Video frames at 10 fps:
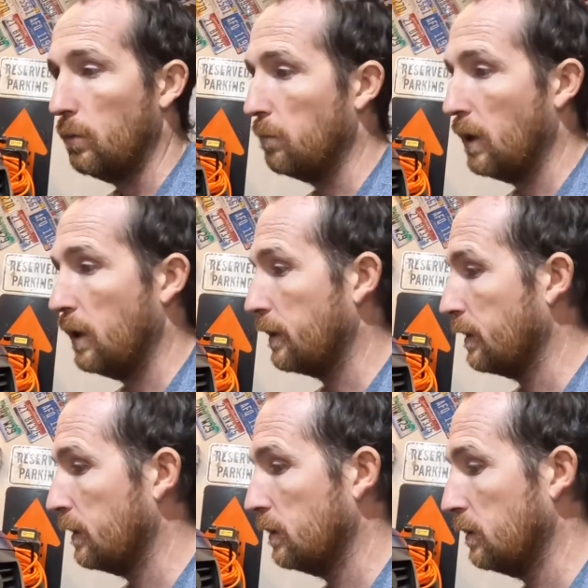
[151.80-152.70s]

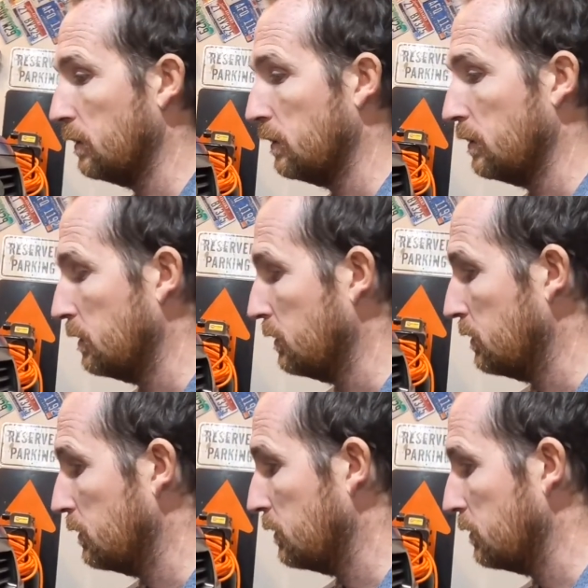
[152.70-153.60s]
mud,
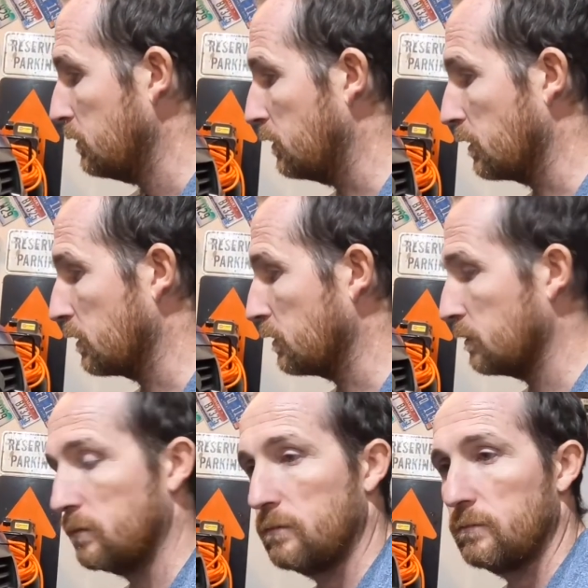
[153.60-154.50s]
dirt,